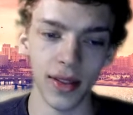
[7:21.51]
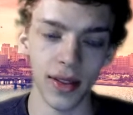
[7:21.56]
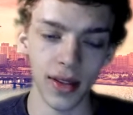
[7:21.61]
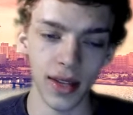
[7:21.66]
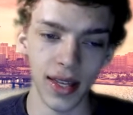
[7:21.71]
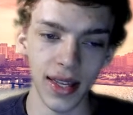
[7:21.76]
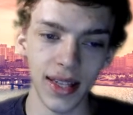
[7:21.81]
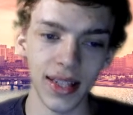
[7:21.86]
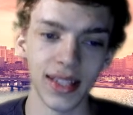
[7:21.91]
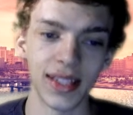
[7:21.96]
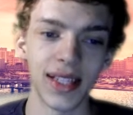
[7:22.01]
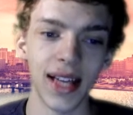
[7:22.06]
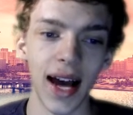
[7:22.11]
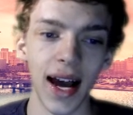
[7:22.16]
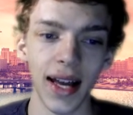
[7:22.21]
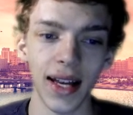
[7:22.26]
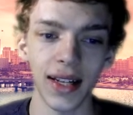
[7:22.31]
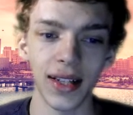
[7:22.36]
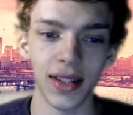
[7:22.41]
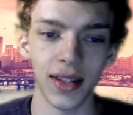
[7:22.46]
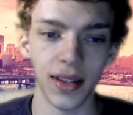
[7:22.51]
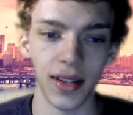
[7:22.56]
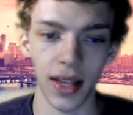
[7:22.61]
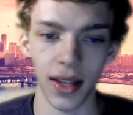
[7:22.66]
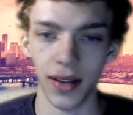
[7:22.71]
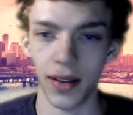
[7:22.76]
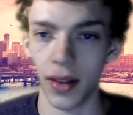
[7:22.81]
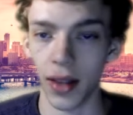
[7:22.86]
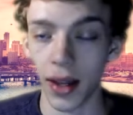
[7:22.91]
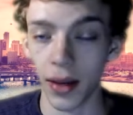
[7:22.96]
He decided,
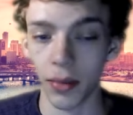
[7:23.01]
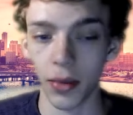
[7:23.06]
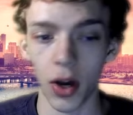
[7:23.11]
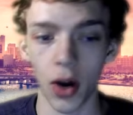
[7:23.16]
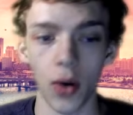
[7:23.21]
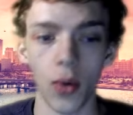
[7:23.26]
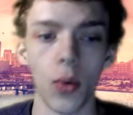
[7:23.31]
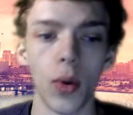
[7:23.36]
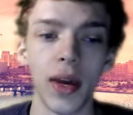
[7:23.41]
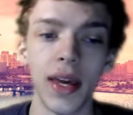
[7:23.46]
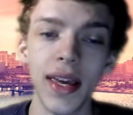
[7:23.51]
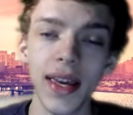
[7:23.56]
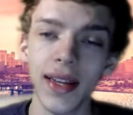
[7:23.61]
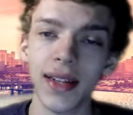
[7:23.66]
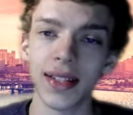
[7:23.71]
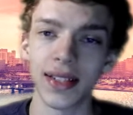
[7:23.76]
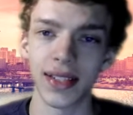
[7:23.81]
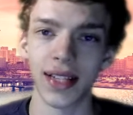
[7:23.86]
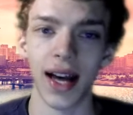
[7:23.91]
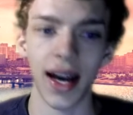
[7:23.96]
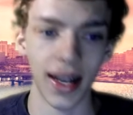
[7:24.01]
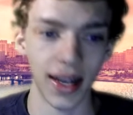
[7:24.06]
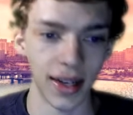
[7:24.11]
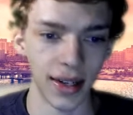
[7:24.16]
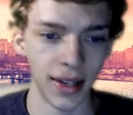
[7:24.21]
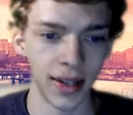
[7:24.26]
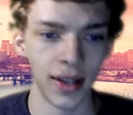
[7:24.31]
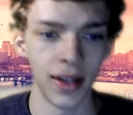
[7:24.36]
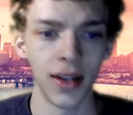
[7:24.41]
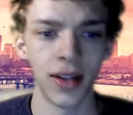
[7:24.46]
they let him go. He decided
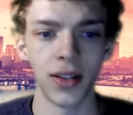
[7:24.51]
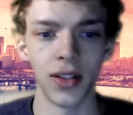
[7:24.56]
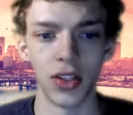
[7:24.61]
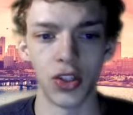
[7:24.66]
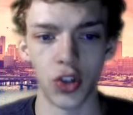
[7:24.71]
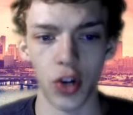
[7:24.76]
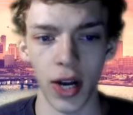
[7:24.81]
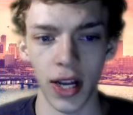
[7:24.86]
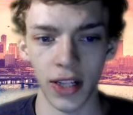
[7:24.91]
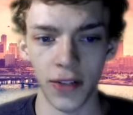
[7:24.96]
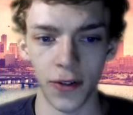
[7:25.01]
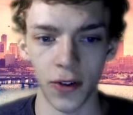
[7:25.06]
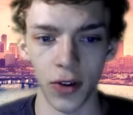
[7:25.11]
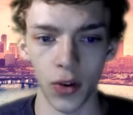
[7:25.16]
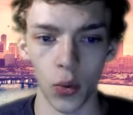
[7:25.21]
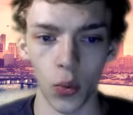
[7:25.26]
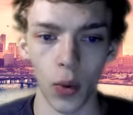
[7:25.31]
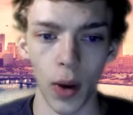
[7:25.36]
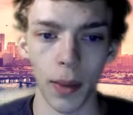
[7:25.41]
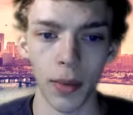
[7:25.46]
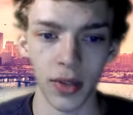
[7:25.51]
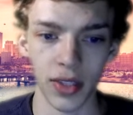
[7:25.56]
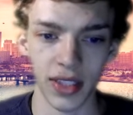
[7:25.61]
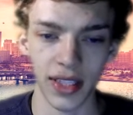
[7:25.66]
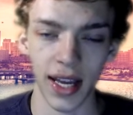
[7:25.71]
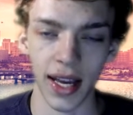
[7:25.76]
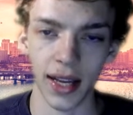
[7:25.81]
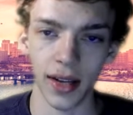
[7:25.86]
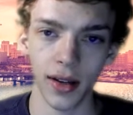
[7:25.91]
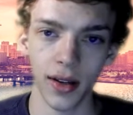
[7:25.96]
to transfer to Weber
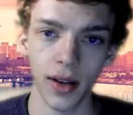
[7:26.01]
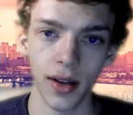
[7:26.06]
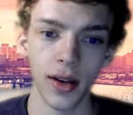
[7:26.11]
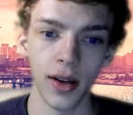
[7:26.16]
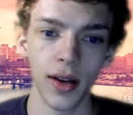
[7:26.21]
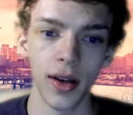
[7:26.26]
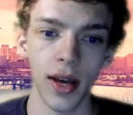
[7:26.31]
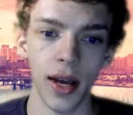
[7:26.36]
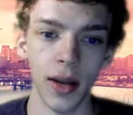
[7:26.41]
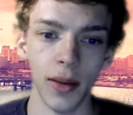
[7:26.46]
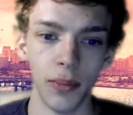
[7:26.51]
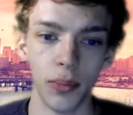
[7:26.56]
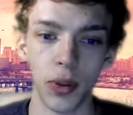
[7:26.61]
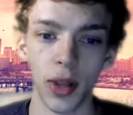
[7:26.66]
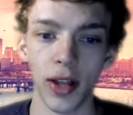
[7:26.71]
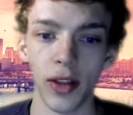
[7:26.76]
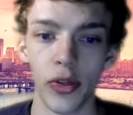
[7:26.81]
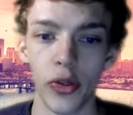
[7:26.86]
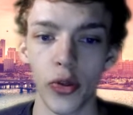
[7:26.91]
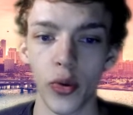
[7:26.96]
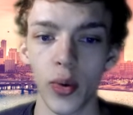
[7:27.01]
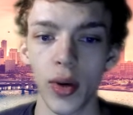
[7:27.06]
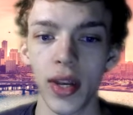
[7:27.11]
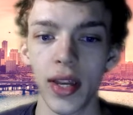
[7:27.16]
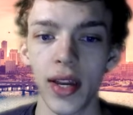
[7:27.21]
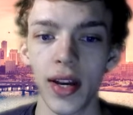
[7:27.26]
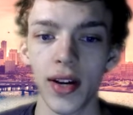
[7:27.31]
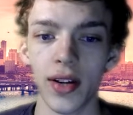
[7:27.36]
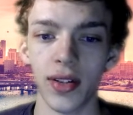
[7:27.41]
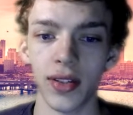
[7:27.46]
State and played 3
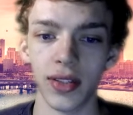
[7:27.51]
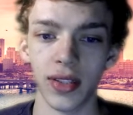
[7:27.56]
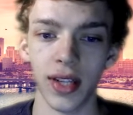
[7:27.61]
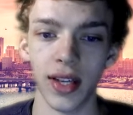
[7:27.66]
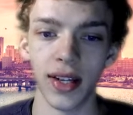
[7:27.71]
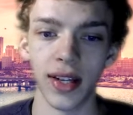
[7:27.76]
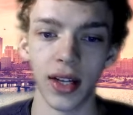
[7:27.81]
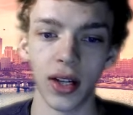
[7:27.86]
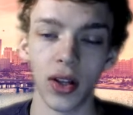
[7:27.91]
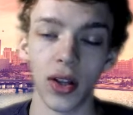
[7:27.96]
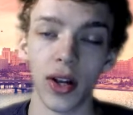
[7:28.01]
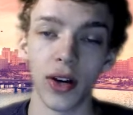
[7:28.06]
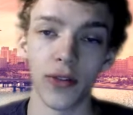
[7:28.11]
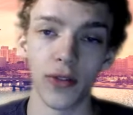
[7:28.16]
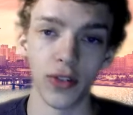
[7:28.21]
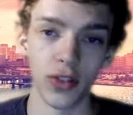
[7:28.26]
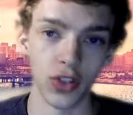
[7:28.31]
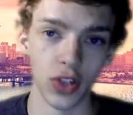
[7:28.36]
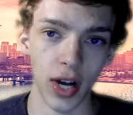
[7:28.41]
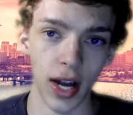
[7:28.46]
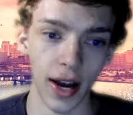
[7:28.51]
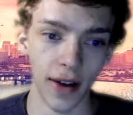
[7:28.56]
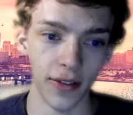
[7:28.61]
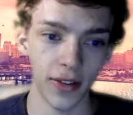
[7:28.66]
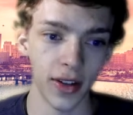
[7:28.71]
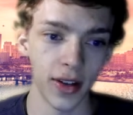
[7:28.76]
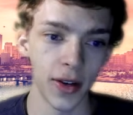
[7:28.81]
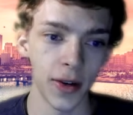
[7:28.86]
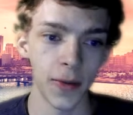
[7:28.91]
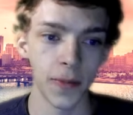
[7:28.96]
years and declared for draft.
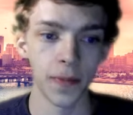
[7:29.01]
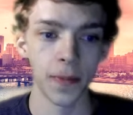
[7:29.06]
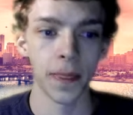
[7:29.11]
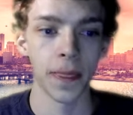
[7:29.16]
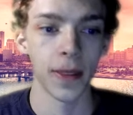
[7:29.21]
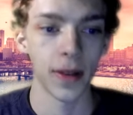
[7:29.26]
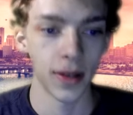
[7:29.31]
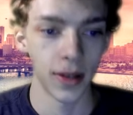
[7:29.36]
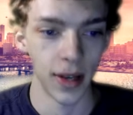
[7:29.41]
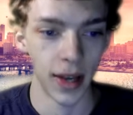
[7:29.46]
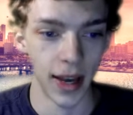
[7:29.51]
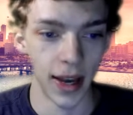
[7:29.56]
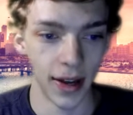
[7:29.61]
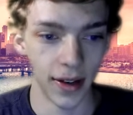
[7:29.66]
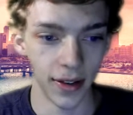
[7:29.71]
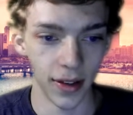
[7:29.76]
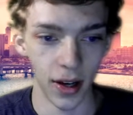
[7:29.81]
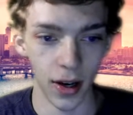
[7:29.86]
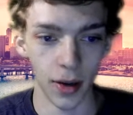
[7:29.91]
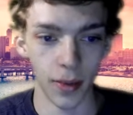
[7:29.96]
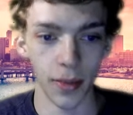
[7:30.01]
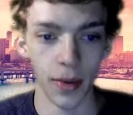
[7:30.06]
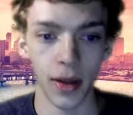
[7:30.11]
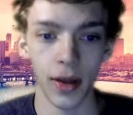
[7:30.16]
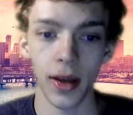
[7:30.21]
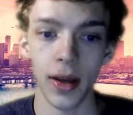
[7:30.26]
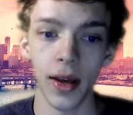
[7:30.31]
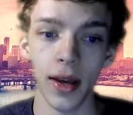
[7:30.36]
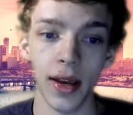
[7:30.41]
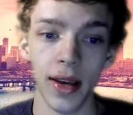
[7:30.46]
And
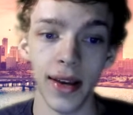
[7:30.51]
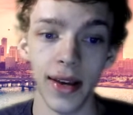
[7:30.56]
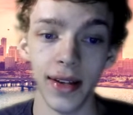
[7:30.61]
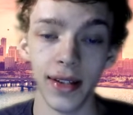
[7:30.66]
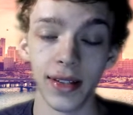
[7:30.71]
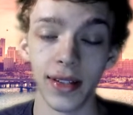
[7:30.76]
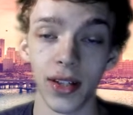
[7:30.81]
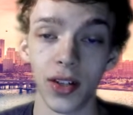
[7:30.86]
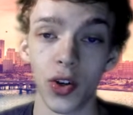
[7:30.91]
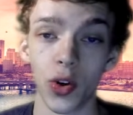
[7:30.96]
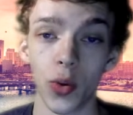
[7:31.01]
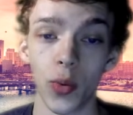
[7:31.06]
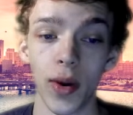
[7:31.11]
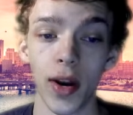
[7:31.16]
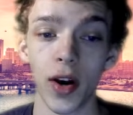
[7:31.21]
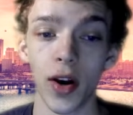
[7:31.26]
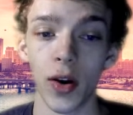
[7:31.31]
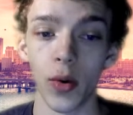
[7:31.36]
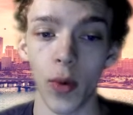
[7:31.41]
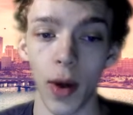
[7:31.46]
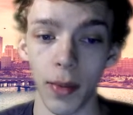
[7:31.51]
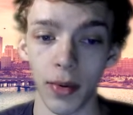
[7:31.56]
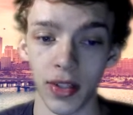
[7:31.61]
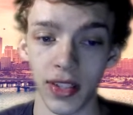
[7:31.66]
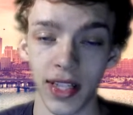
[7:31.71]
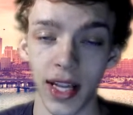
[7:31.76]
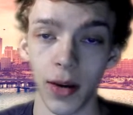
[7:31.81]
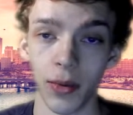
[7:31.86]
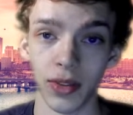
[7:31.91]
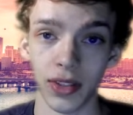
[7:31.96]
his career in Weber
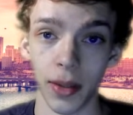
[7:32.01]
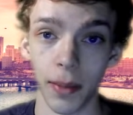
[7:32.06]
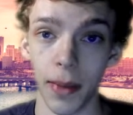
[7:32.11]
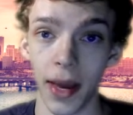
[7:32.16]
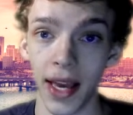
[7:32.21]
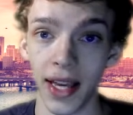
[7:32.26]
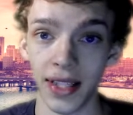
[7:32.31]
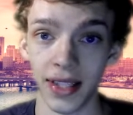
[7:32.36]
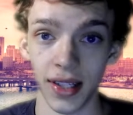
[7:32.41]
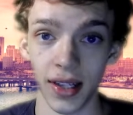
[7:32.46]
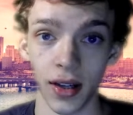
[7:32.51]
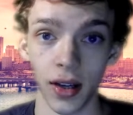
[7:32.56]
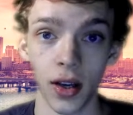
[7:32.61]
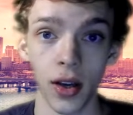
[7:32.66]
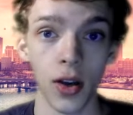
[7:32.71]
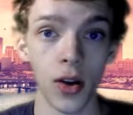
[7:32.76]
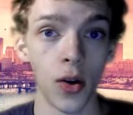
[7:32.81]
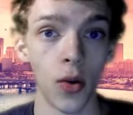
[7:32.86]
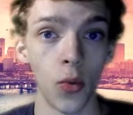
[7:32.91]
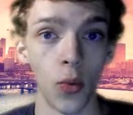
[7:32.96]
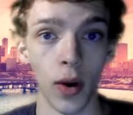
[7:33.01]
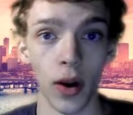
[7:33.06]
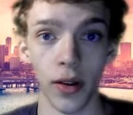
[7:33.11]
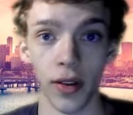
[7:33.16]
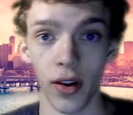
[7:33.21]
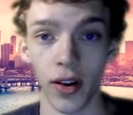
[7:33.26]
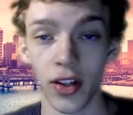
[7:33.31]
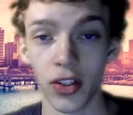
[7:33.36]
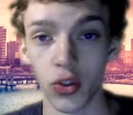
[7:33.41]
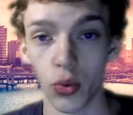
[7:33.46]
State was amazing, where
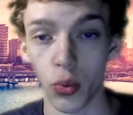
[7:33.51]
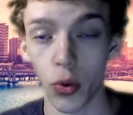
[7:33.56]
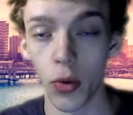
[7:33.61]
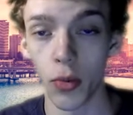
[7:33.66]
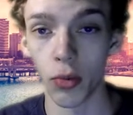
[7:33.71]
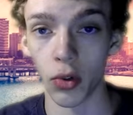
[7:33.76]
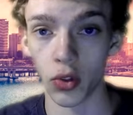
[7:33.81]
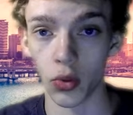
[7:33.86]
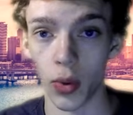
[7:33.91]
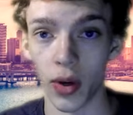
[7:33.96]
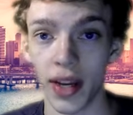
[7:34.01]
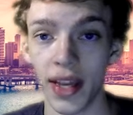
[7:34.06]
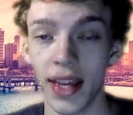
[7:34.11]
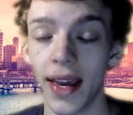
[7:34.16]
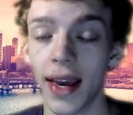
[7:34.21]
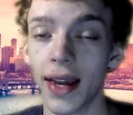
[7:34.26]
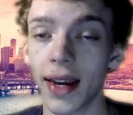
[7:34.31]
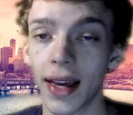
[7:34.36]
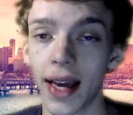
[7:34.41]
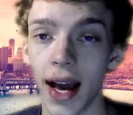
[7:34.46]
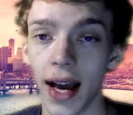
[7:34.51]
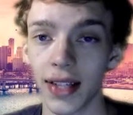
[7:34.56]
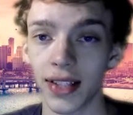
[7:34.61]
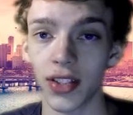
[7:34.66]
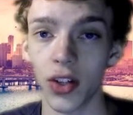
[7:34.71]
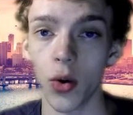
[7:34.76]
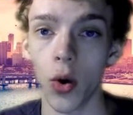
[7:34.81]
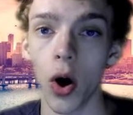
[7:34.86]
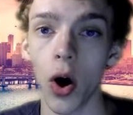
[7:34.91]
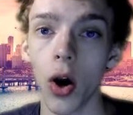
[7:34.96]
there is rumors where he hit a guy
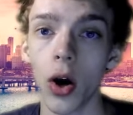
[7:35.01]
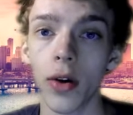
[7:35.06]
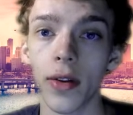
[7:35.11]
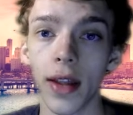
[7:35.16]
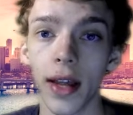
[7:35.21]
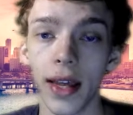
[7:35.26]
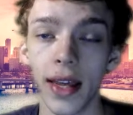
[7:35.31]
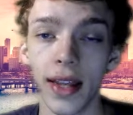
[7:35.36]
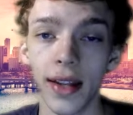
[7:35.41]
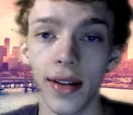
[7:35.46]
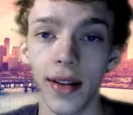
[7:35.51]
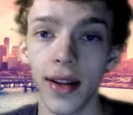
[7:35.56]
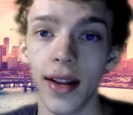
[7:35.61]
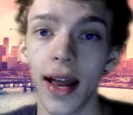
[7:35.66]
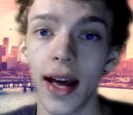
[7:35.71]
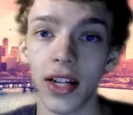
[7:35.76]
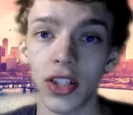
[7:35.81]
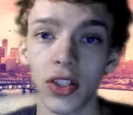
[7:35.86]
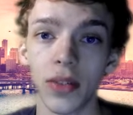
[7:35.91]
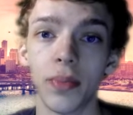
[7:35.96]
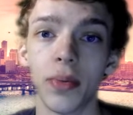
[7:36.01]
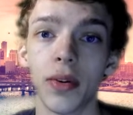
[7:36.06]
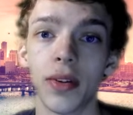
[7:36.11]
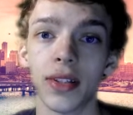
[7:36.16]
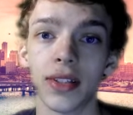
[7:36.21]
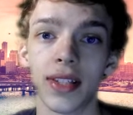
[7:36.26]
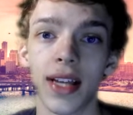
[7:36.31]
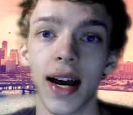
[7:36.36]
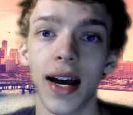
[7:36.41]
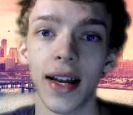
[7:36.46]
so hard that he did actually put this
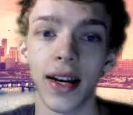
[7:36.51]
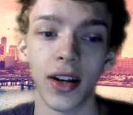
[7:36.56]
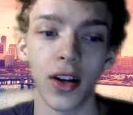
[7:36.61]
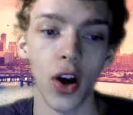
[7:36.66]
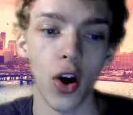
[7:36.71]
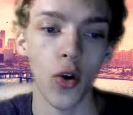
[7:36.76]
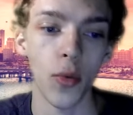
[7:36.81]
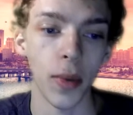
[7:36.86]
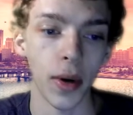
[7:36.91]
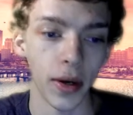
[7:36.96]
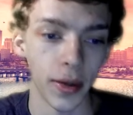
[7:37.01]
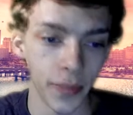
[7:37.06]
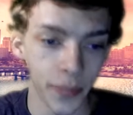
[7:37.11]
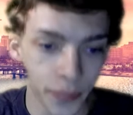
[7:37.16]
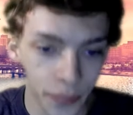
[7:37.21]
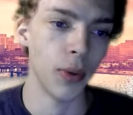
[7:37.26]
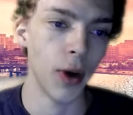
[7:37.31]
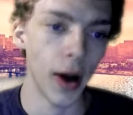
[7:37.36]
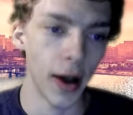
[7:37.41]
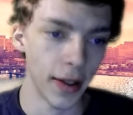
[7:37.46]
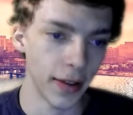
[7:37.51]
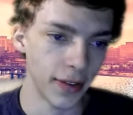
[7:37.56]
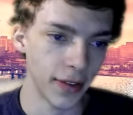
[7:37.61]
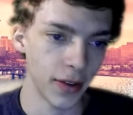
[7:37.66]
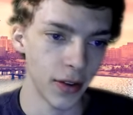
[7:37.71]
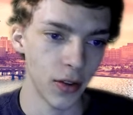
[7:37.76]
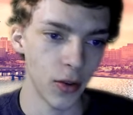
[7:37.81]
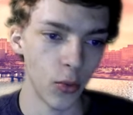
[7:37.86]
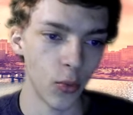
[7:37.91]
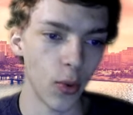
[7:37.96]
guy in a coma. But
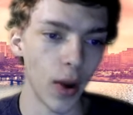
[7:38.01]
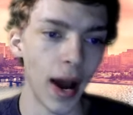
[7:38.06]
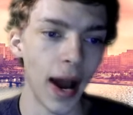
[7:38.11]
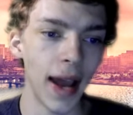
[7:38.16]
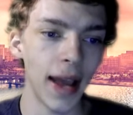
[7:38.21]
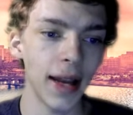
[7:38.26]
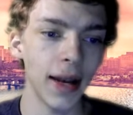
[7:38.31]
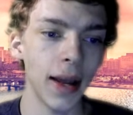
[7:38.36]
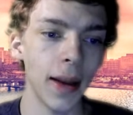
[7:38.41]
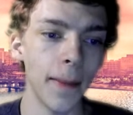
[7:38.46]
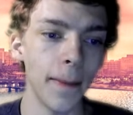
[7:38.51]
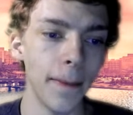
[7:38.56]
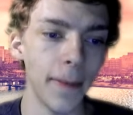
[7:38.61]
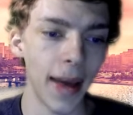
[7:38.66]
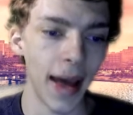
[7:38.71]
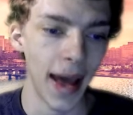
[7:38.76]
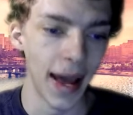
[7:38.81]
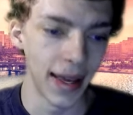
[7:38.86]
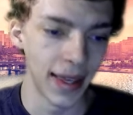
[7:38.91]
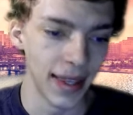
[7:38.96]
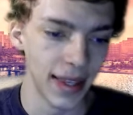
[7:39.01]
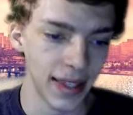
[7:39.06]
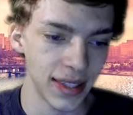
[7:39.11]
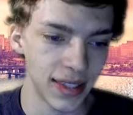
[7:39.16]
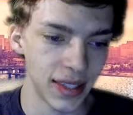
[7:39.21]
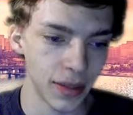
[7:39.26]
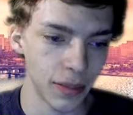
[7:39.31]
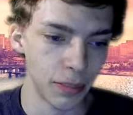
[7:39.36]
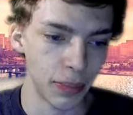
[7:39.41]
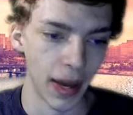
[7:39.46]
Ryan Mackey's
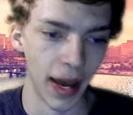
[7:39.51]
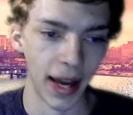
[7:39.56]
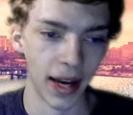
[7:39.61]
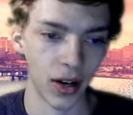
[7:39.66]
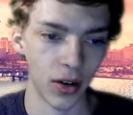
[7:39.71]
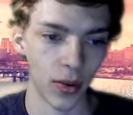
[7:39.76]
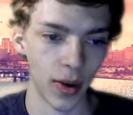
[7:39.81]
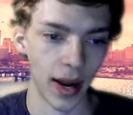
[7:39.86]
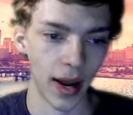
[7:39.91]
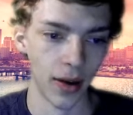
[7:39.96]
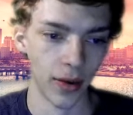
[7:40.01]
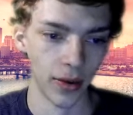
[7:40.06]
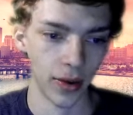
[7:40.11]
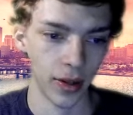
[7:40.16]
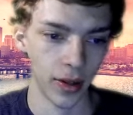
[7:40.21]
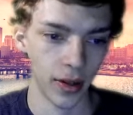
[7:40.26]
background,